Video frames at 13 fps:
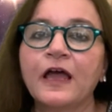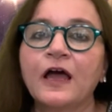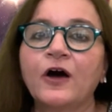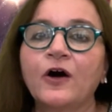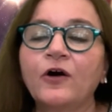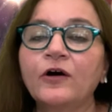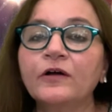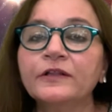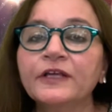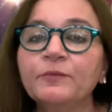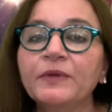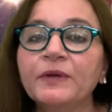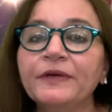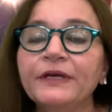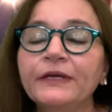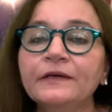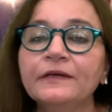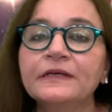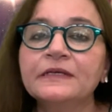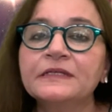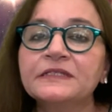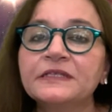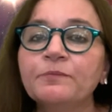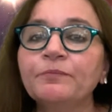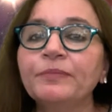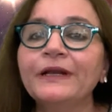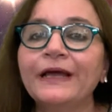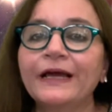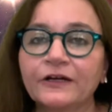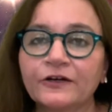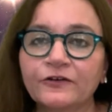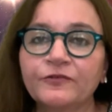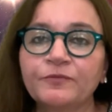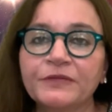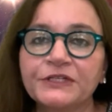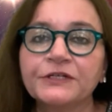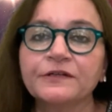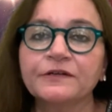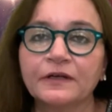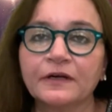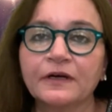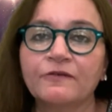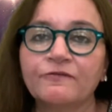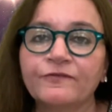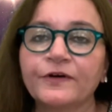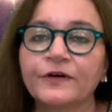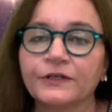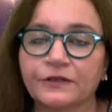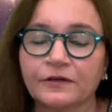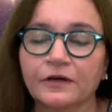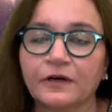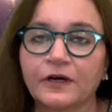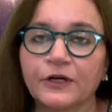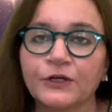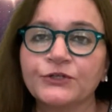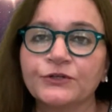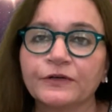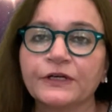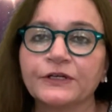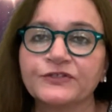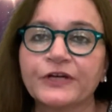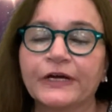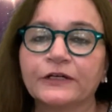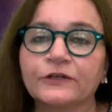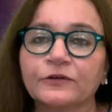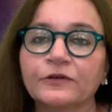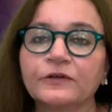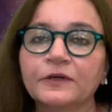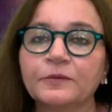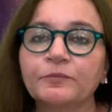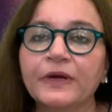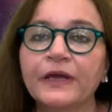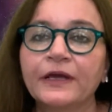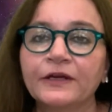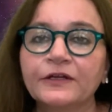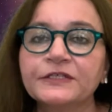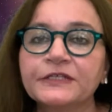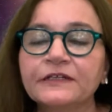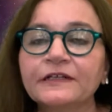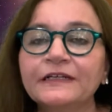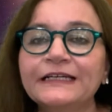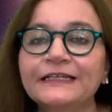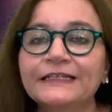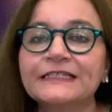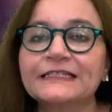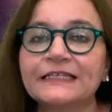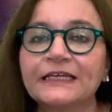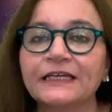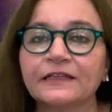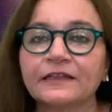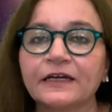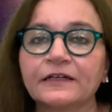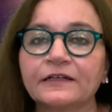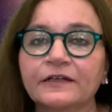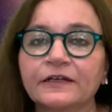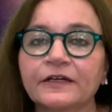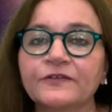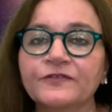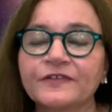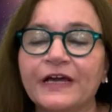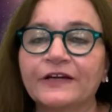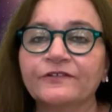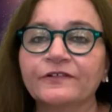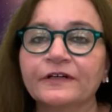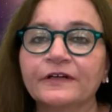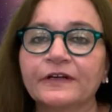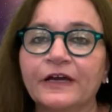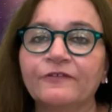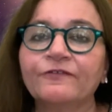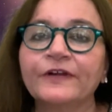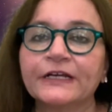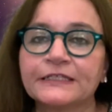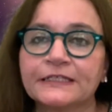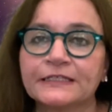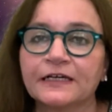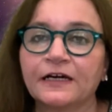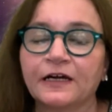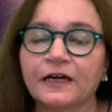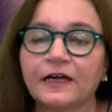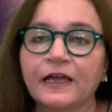or there may be simple lack of material comfort during childhood. Generally it is seen that if Saturn afflicts our